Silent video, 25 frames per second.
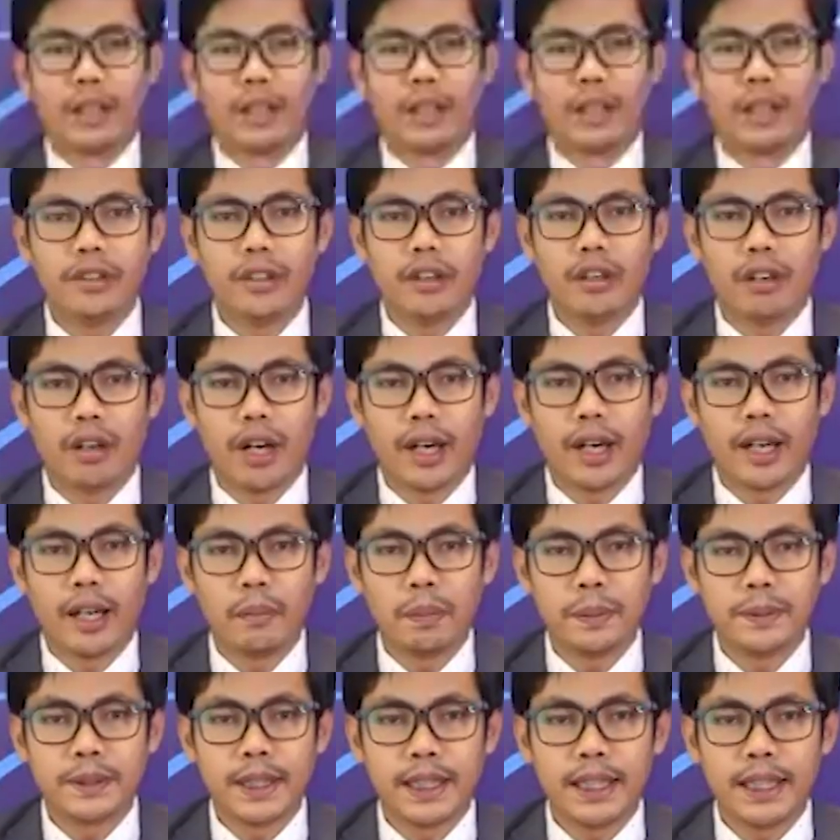I know an
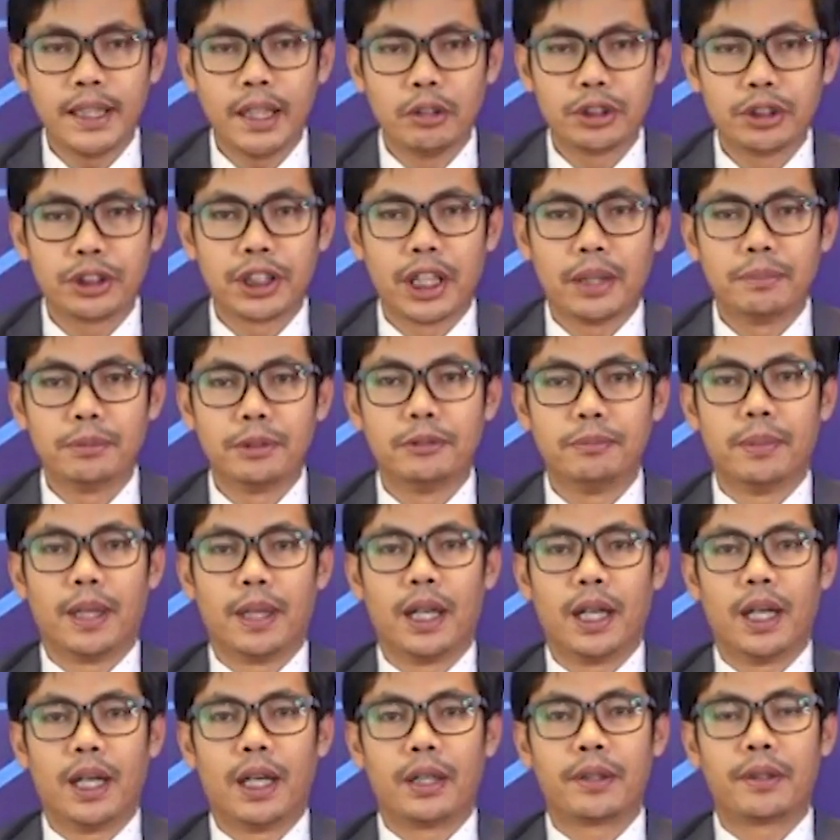officer
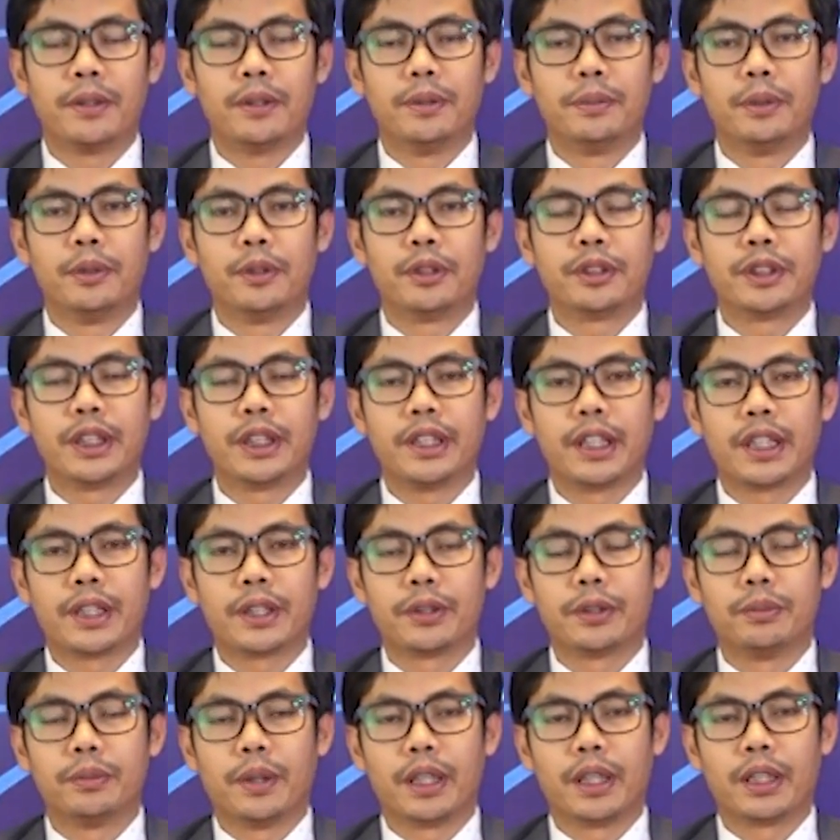Shamuma, a Kurumio
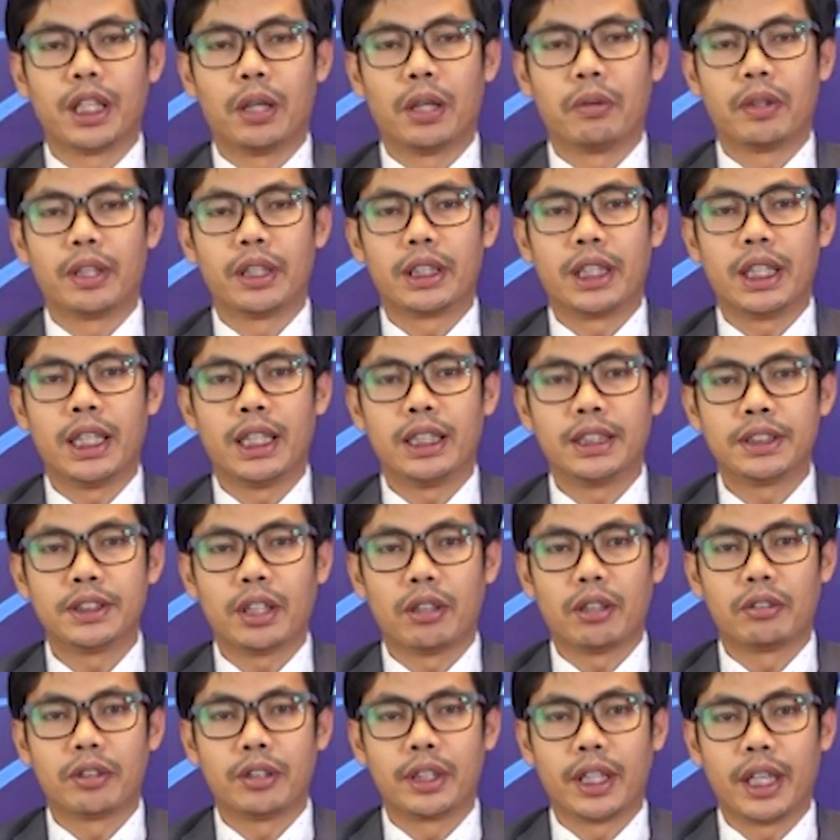Sitakaduma Tower,
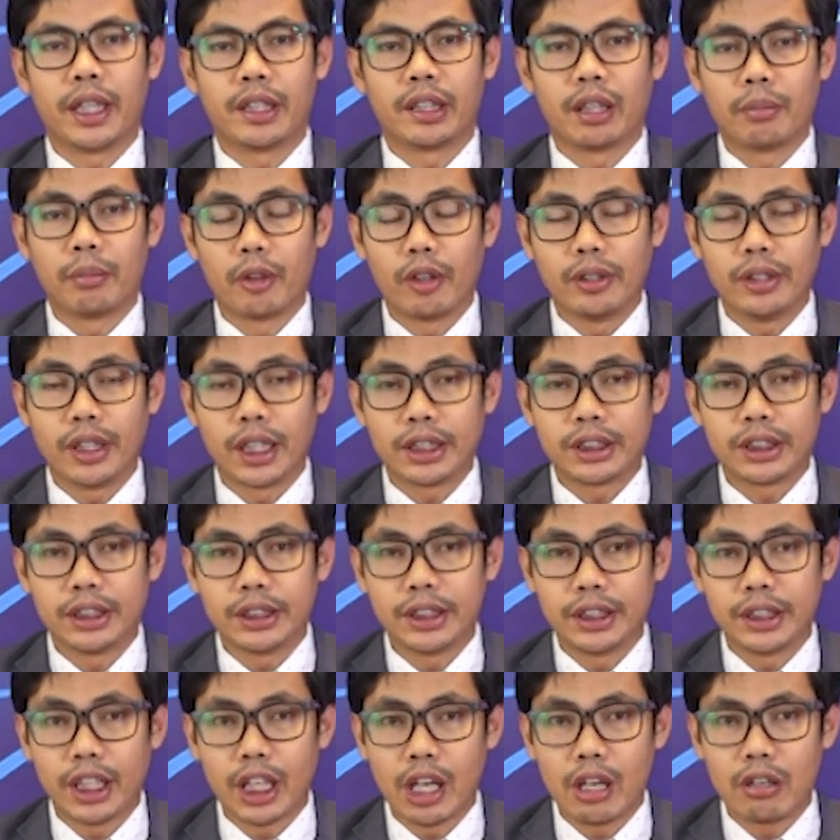turns on it, Tamro
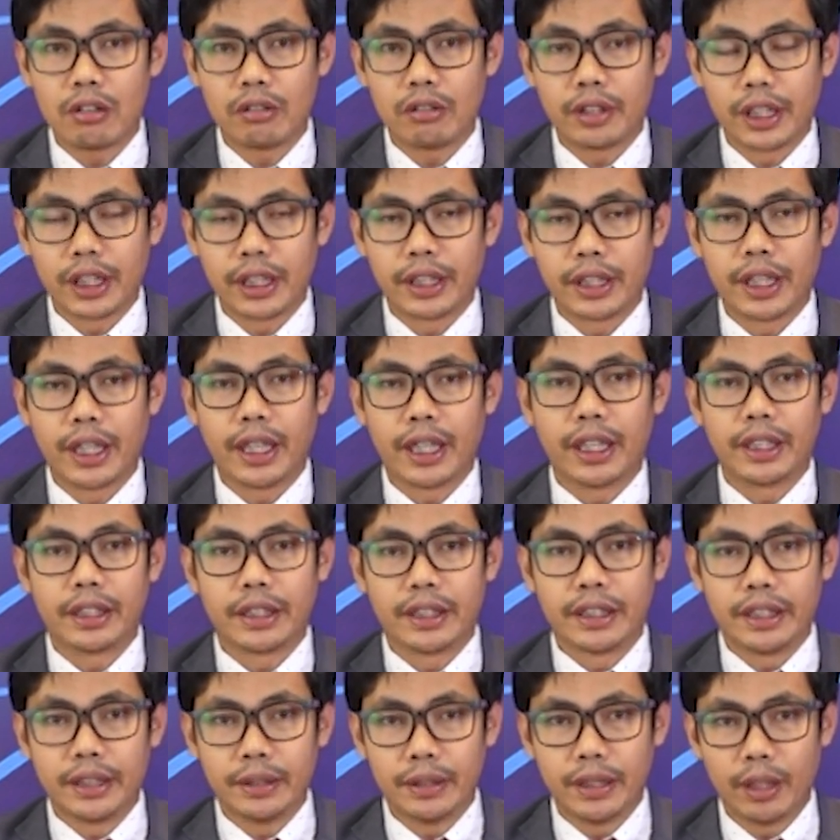Yashitia, Nene,
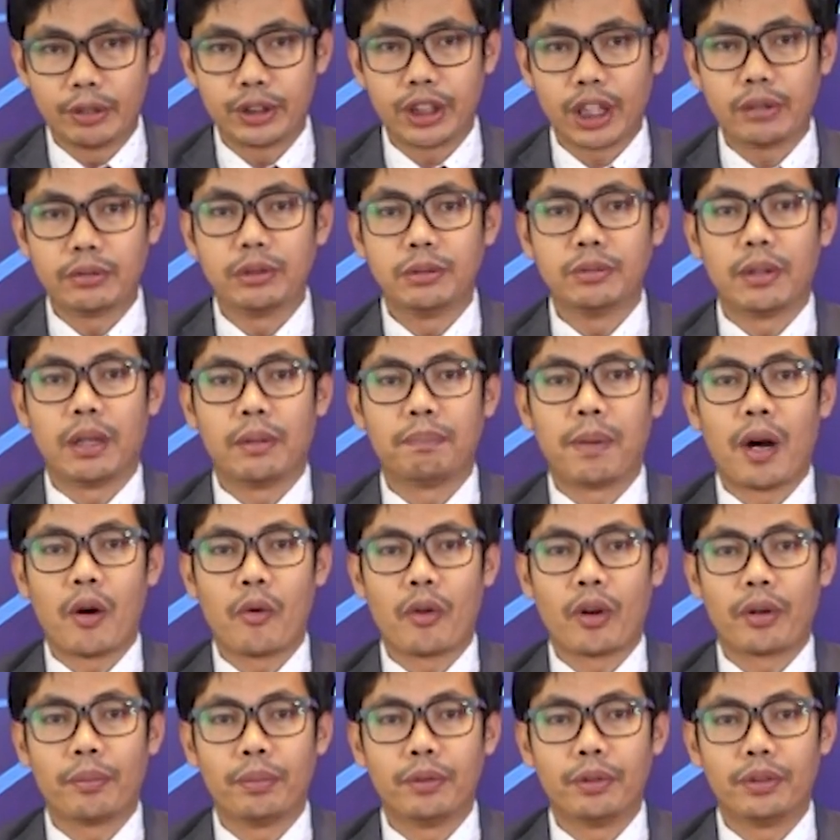Titlo Shamuma
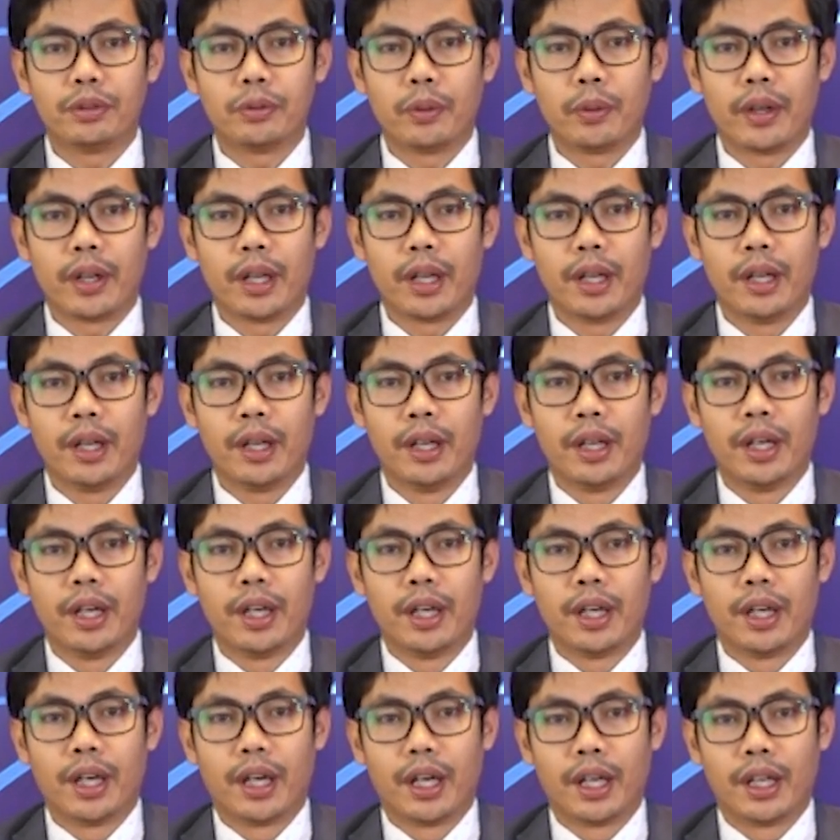Power and Butter.
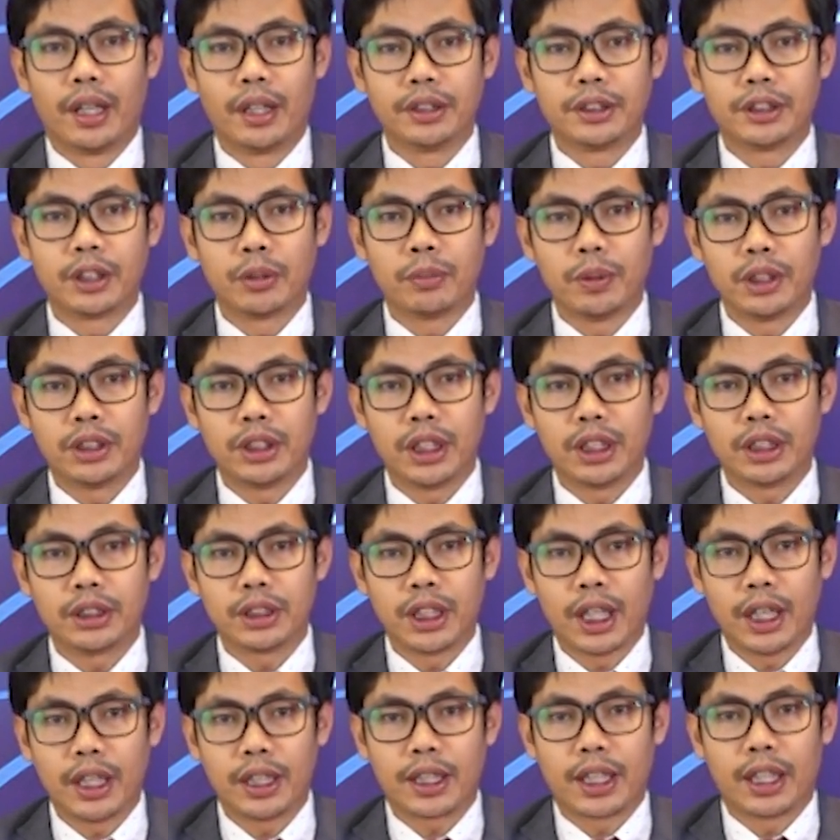Some of
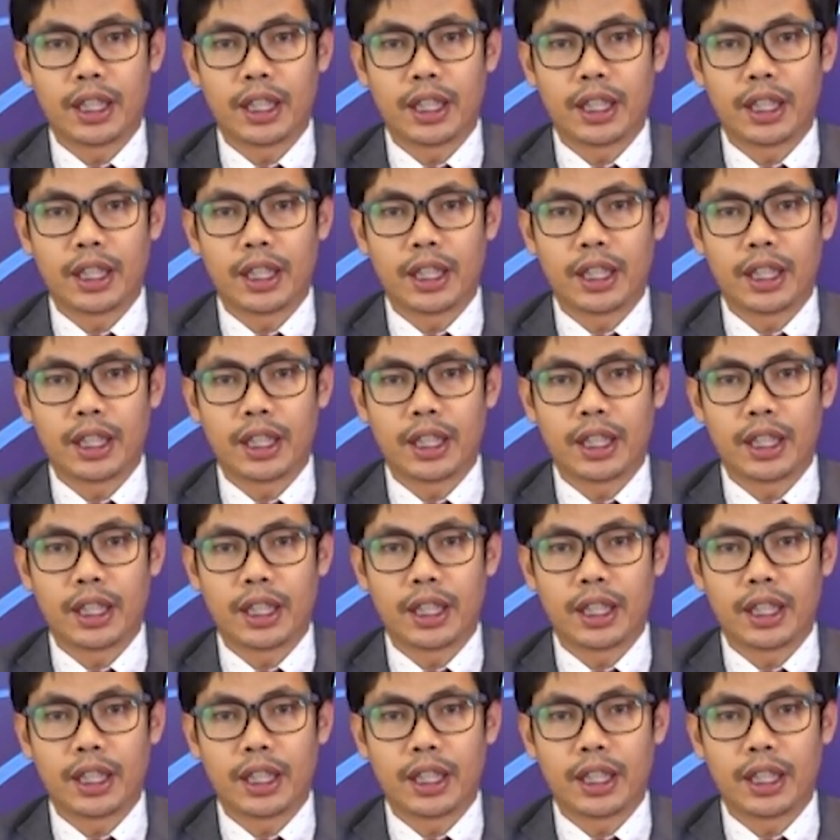Chara